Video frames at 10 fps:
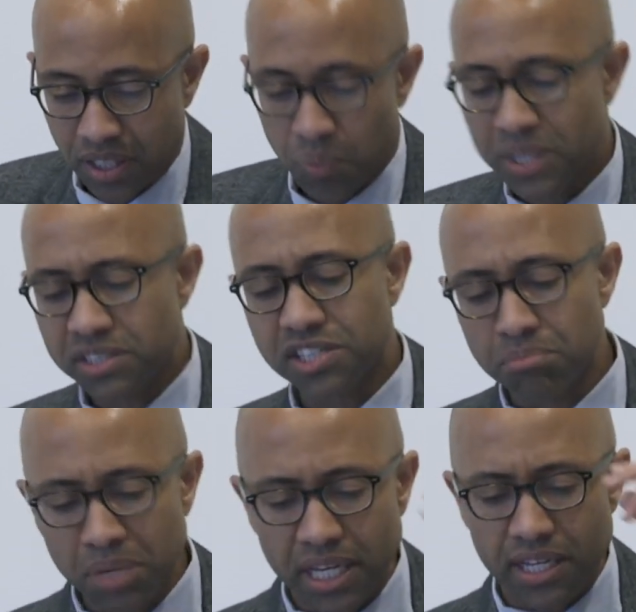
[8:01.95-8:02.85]
What does it
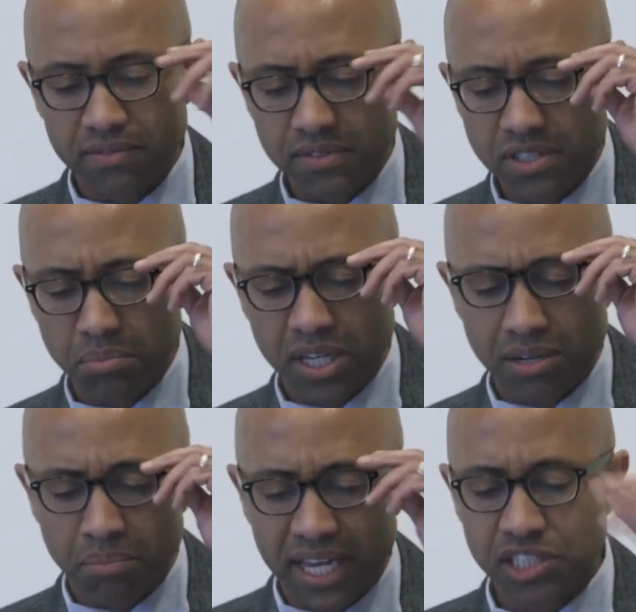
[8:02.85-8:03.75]
mean to be in
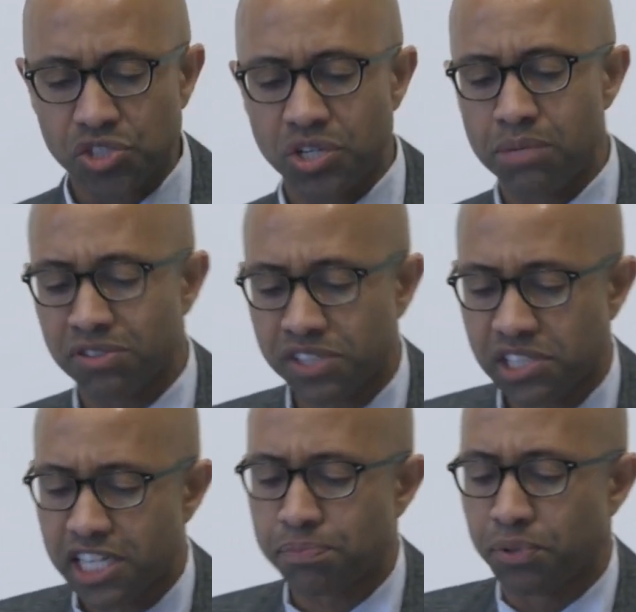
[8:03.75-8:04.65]
a mainstream of a
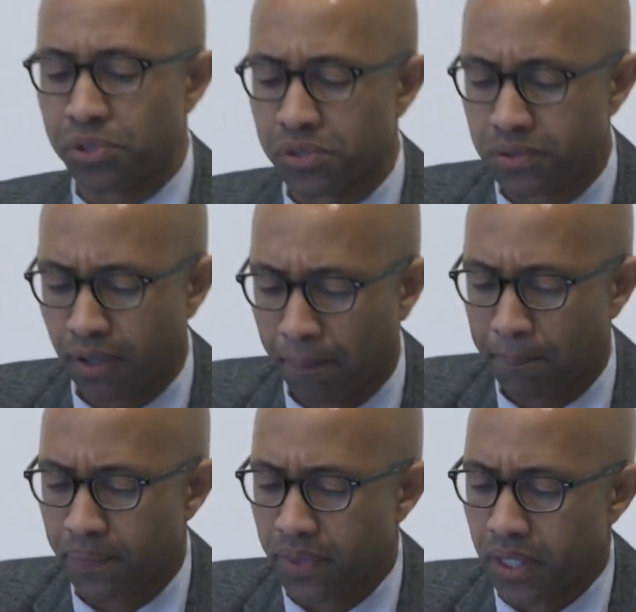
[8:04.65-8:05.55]
cesspool?
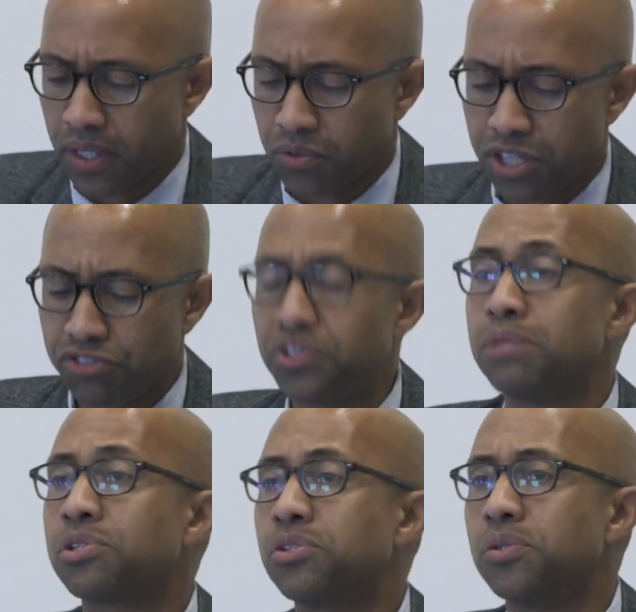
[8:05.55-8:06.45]
One
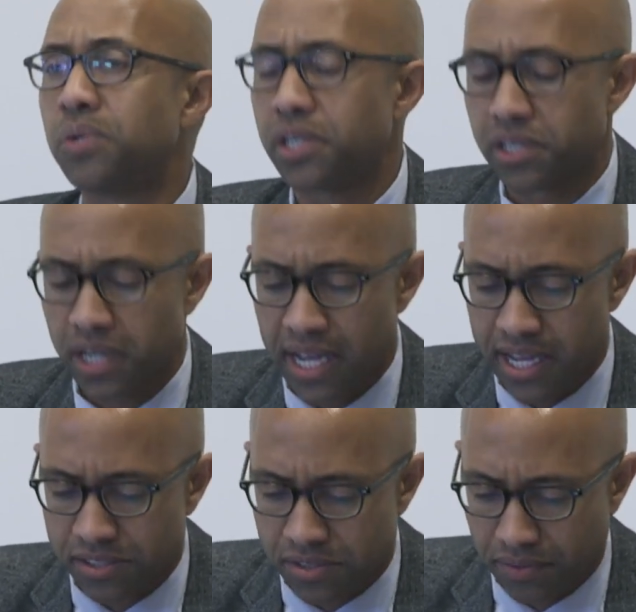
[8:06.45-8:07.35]
freedom school worker
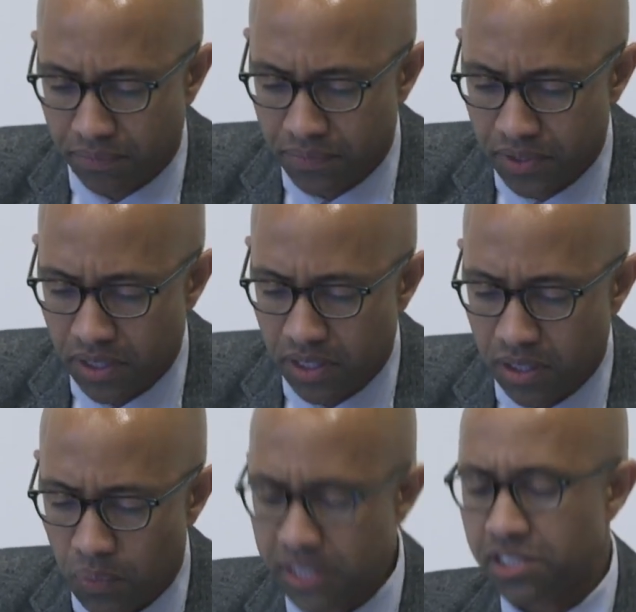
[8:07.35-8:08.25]
asked.
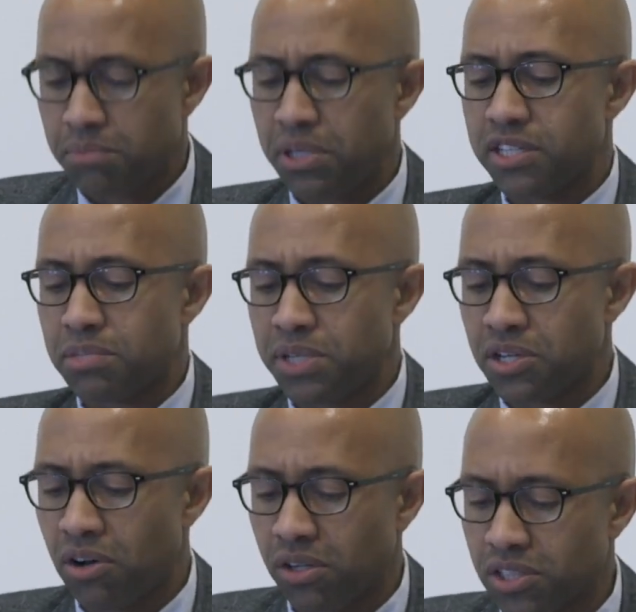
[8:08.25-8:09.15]
What does it mean to be
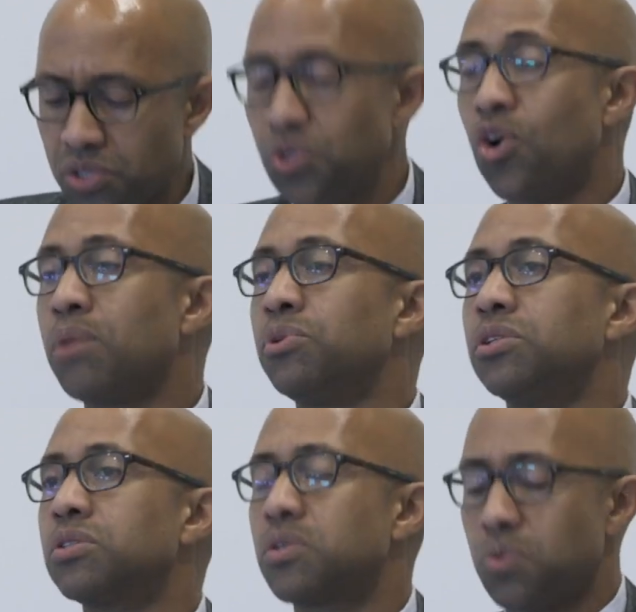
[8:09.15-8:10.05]
called a
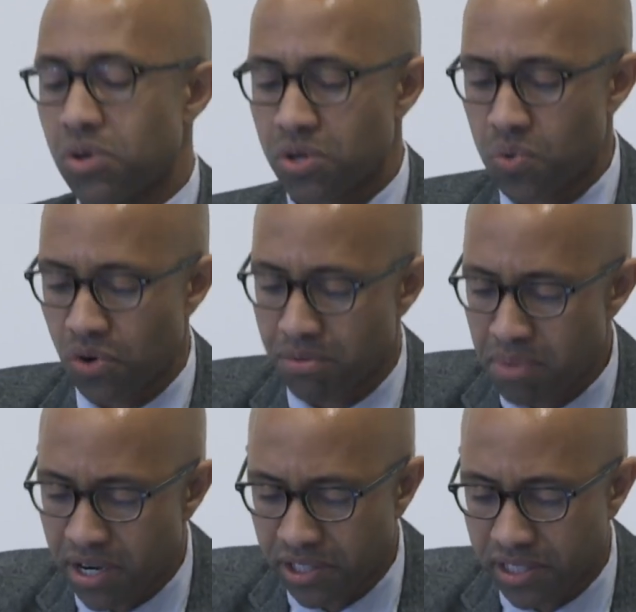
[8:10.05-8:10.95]
normal, quote-unquote,
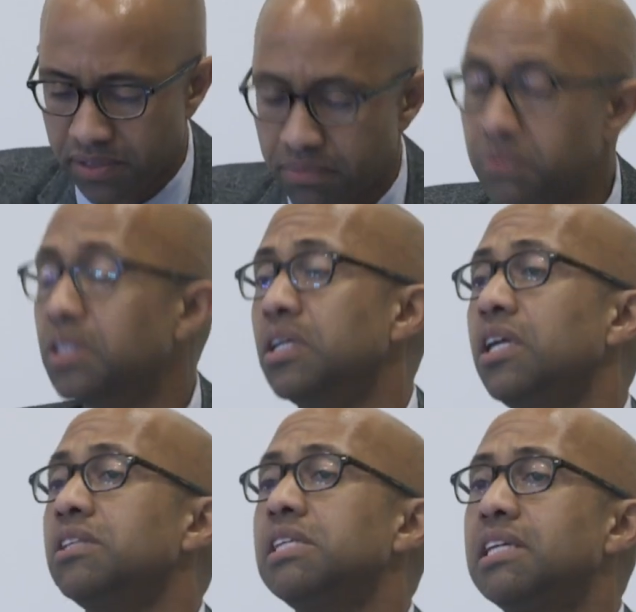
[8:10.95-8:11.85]
American
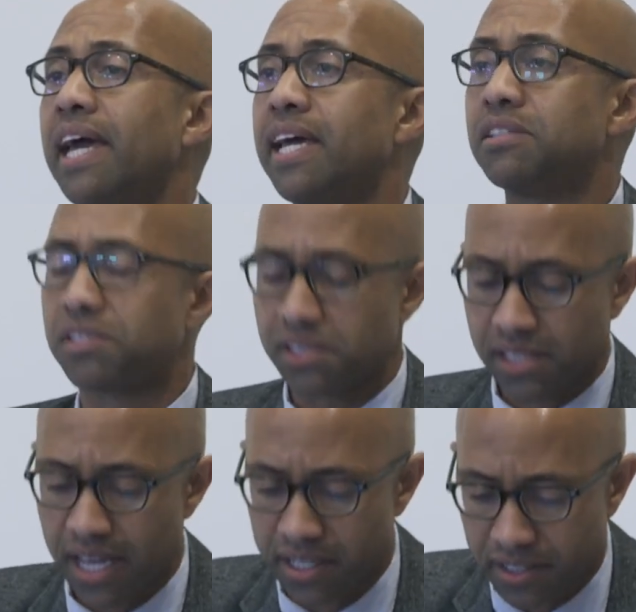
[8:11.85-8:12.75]
in a decayed
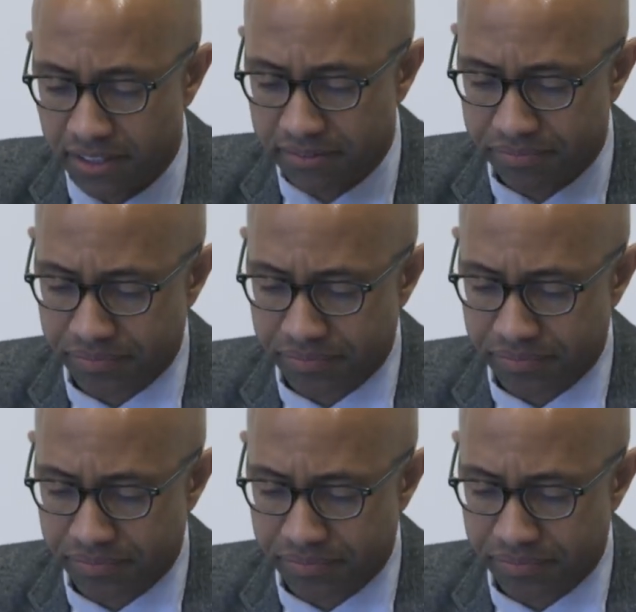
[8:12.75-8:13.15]
society?